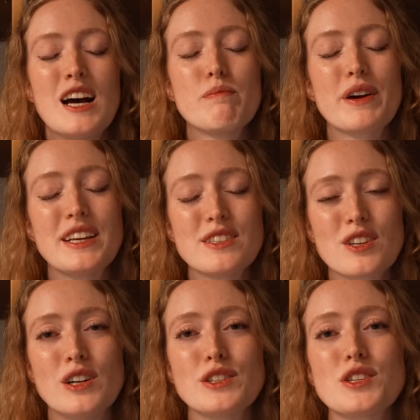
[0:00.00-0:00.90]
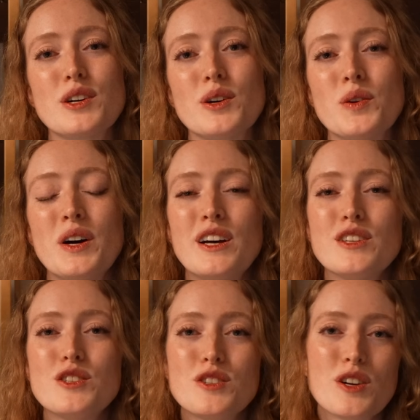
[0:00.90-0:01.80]
But he's also
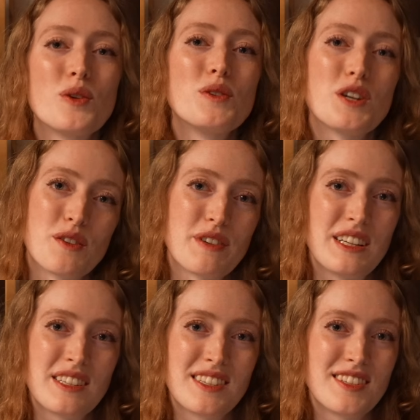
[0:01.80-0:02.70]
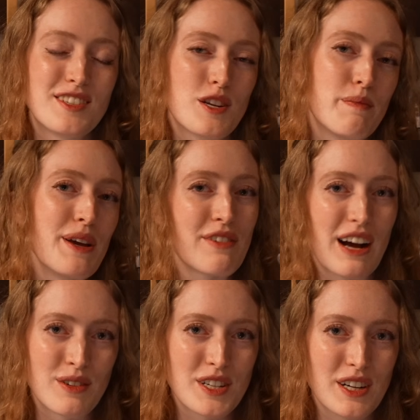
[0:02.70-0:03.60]
so nervous to be
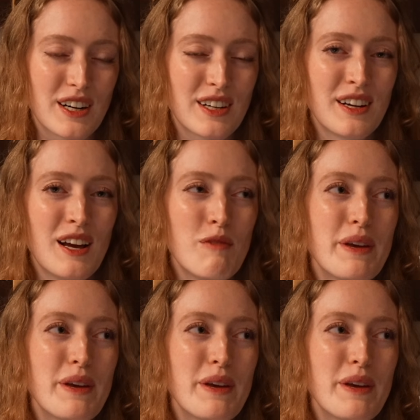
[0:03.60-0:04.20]
around her